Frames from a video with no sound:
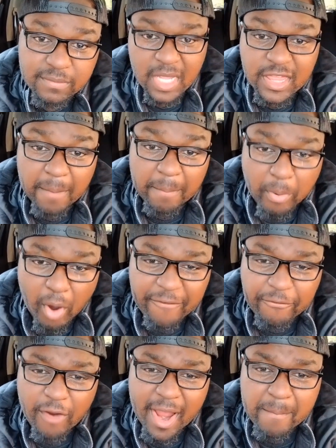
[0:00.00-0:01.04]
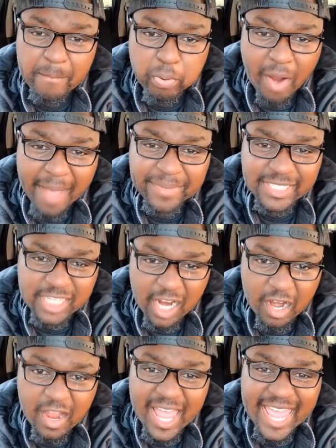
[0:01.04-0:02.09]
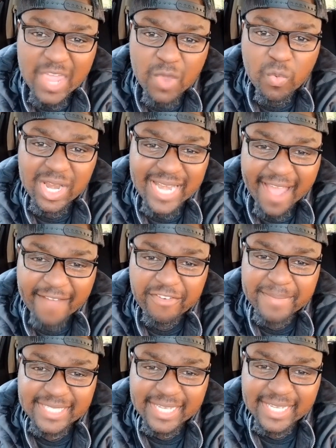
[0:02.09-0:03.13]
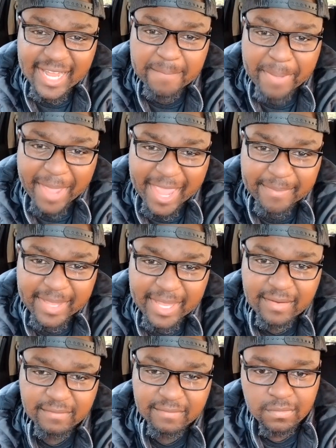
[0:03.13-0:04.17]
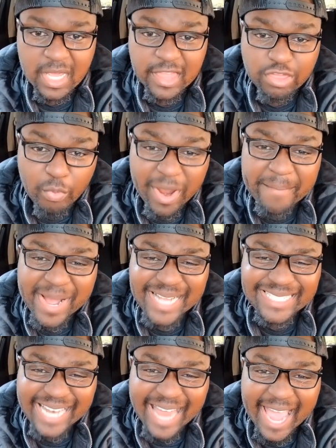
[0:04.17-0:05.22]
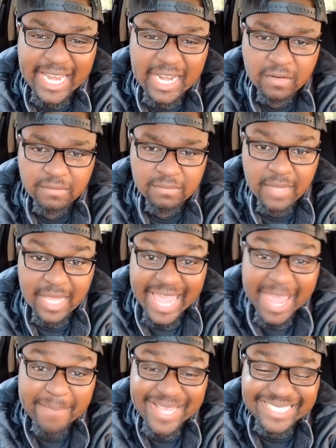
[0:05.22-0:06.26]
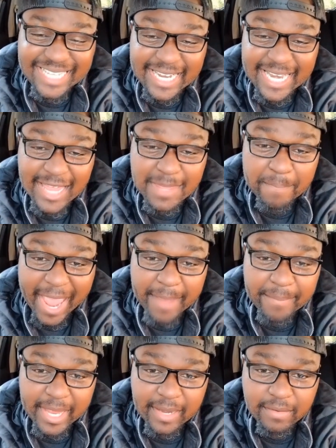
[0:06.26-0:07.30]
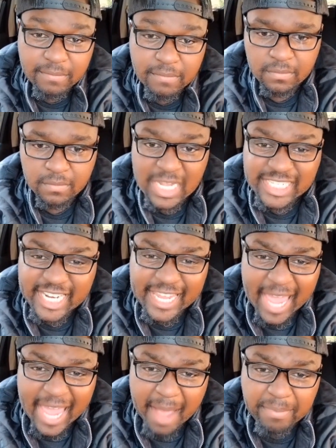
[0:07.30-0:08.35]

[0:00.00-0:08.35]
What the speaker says: The boyfriend promised her he would never miss another payment. 3 months later, he missed another payment. She kept